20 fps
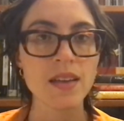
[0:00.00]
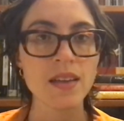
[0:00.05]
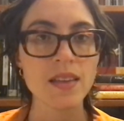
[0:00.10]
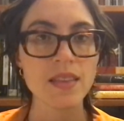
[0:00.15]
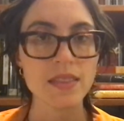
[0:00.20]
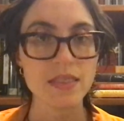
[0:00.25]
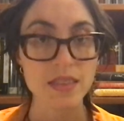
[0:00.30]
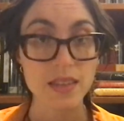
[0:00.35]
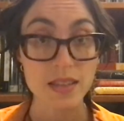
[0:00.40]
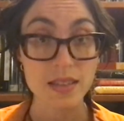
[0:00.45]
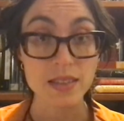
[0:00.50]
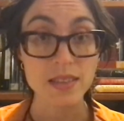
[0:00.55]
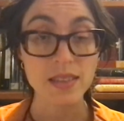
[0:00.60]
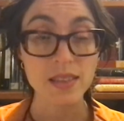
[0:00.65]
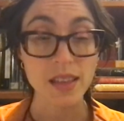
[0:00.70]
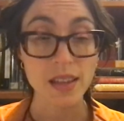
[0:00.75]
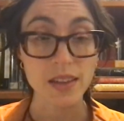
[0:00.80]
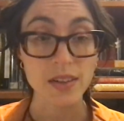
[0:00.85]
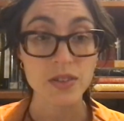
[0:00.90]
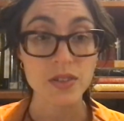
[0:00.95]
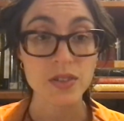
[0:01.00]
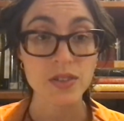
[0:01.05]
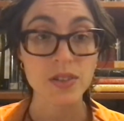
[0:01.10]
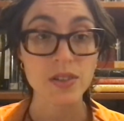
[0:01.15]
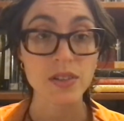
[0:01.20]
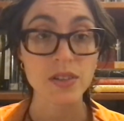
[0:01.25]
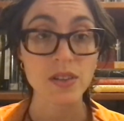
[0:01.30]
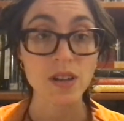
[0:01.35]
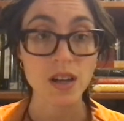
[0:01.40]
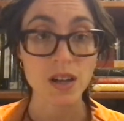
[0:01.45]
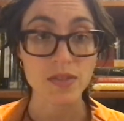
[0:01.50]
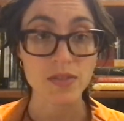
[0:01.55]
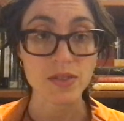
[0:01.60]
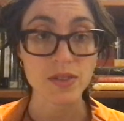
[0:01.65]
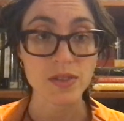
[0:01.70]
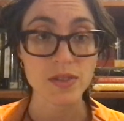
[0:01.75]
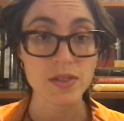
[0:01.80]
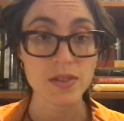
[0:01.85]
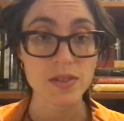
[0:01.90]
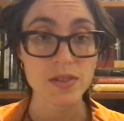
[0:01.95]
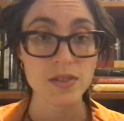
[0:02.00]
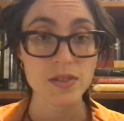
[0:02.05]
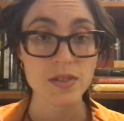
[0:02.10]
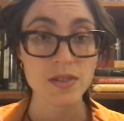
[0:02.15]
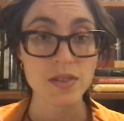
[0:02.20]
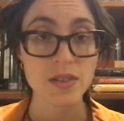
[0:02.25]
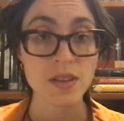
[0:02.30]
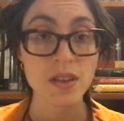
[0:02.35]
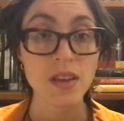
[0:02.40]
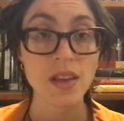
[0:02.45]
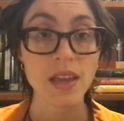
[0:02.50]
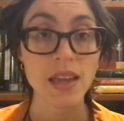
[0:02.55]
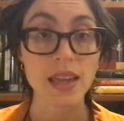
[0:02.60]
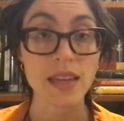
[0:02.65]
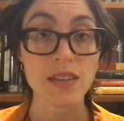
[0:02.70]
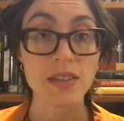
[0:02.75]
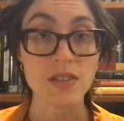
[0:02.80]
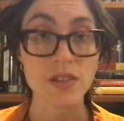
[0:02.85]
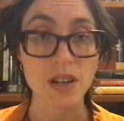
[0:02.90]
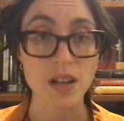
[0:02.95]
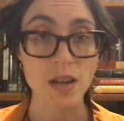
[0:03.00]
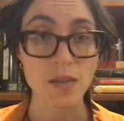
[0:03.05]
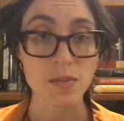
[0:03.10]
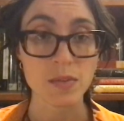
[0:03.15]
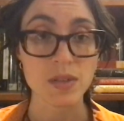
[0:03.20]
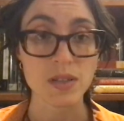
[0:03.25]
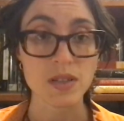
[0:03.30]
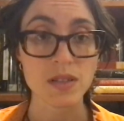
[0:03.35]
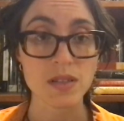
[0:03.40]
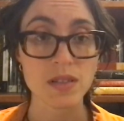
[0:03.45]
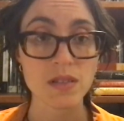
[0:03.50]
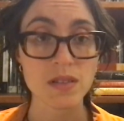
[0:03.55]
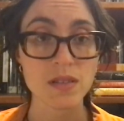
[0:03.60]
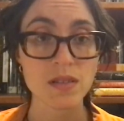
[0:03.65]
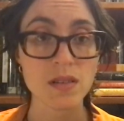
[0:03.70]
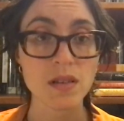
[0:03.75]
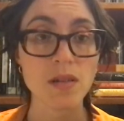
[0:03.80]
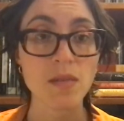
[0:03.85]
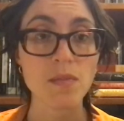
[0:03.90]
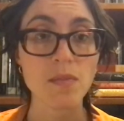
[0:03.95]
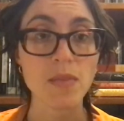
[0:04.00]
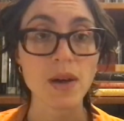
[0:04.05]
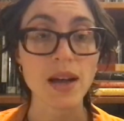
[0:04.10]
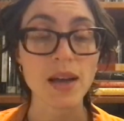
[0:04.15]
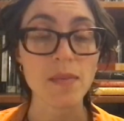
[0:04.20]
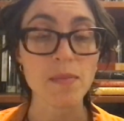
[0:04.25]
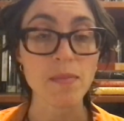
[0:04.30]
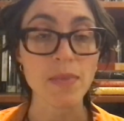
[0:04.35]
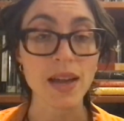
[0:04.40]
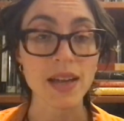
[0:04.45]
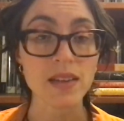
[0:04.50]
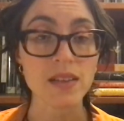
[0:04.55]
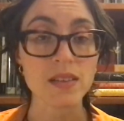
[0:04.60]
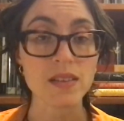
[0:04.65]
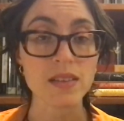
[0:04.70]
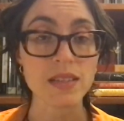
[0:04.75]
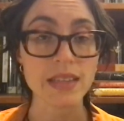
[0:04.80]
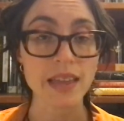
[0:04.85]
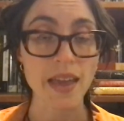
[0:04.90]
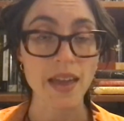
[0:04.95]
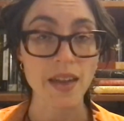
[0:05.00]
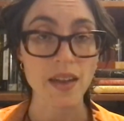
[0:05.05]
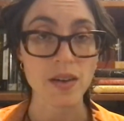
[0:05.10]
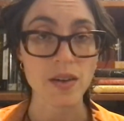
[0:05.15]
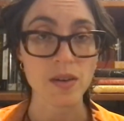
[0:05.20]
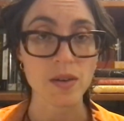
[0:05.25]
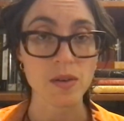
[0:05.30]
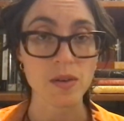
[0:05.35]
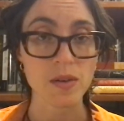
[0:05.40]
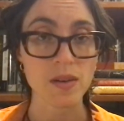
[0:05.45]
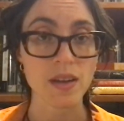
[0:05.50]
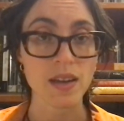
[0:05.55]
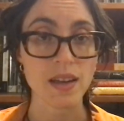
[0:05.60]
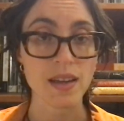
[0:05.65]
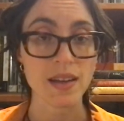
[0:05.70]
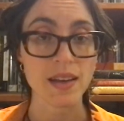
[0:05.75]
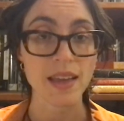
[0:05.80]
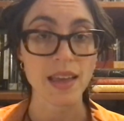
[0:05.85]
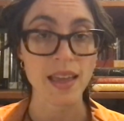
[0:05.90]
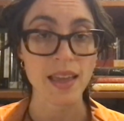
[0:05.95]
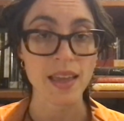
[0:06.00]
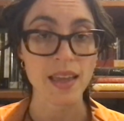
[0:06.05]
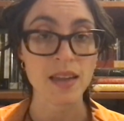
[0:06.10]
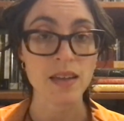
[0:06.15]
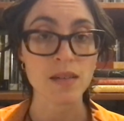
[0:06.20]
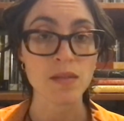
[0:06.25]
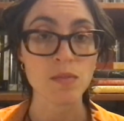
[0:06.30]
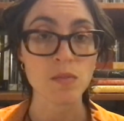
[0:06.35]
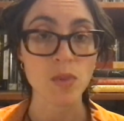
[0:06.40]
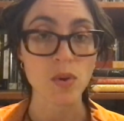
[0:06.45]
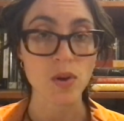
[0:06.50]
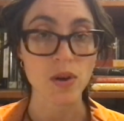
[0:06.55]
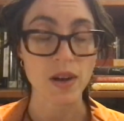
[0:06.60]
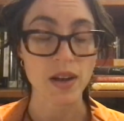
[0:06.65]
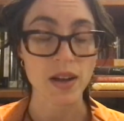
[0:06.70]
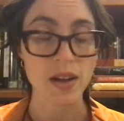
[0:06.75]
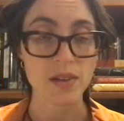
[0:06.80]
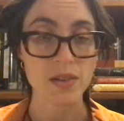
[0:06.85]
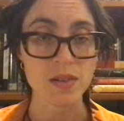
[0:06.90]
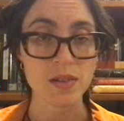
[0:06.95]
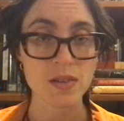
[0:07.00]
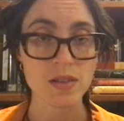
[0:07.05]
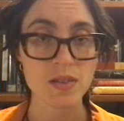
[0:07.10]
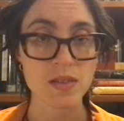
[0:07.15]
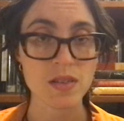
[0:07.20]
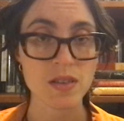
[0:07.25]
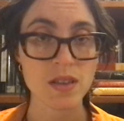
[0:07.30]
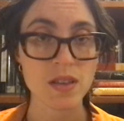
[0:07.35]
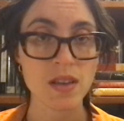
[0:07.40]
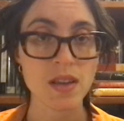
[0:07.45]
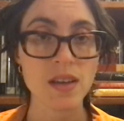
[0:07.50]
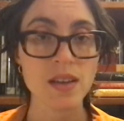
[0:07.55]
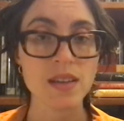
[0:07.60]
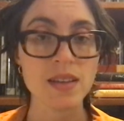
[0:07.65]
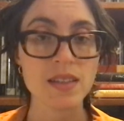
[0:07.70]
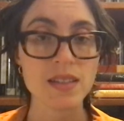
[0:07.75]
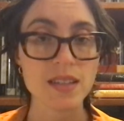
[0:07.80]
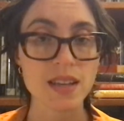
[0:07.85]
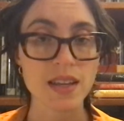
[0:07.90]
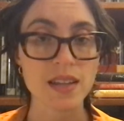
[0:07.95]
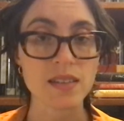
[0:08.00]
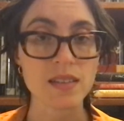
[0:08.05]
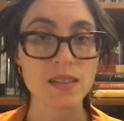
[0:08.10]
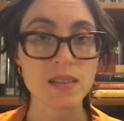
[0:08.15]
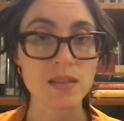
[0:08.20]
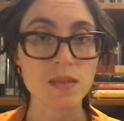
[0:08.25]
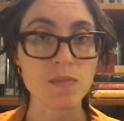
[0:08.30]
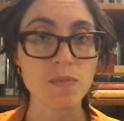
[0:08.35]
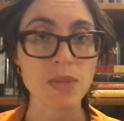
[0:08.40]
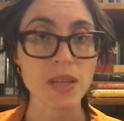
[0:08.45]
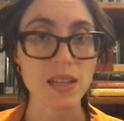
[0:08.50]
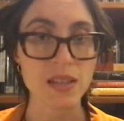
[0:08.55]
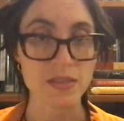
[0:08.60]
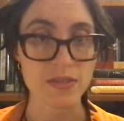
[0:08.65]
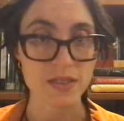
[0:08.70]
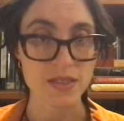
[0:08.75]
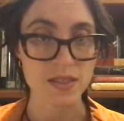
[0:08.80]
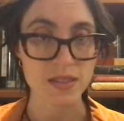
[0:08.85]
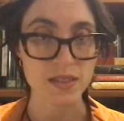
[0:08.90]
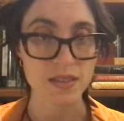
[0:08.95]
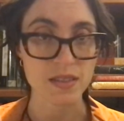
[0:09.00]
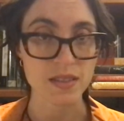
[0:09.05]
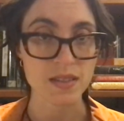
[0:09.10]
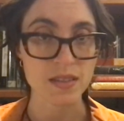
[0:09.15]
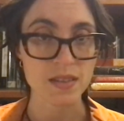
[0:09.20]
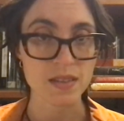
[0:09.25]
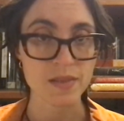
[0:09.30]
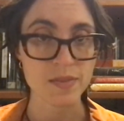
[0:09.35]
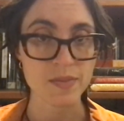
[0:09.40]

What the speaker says: This lecture covers a chapter by Michael Yeo and Anne Morehouse titled Beneficence.